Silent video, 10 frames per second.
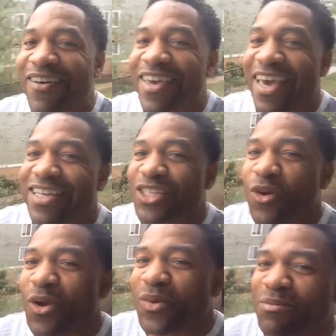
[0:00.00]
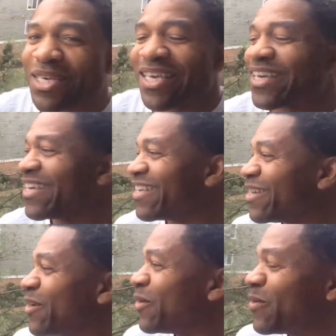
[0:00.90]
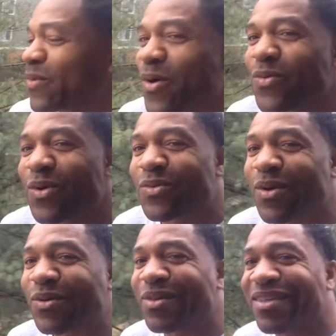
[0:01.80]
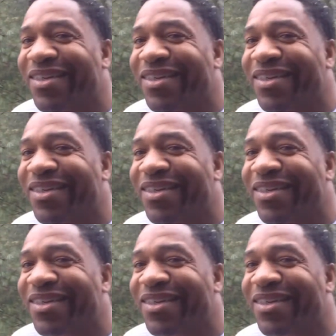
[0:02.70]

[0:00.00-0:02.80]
Okay, enjoy with me. Whoa, whoa, whoa.